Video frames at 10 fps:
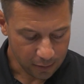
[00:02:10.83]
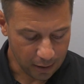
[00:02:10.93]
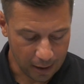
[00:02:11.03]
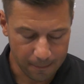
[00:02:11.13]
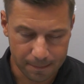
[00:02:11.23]

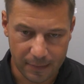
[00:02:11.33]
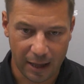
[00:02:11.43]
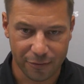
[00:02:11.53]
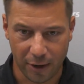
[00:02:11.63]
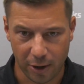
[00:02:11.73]

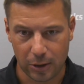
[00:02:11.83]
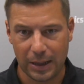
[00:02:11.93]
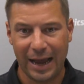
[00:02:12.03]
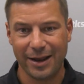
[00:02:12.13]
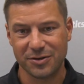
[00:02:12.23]
I thought our
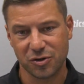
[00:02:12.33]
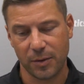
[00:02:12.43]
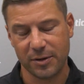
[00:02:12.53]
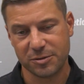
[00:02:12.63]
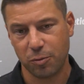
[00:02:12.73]
line of
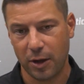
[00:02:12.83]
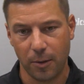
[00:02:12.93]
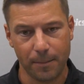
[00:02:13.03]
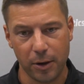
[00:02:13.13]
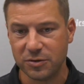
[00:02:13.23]
scrimmage play
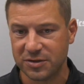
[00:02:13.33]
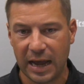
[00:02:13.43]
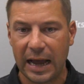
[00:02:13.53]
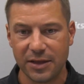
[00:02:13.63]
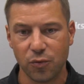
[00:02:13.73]
on both
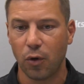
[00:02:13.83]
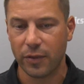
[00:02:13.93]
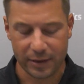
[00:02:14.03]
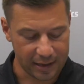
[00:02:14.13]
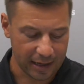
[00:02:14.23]
sides
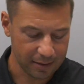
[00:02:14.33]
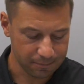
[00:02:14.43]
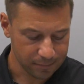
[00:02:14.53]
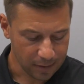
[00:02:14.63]
won the game.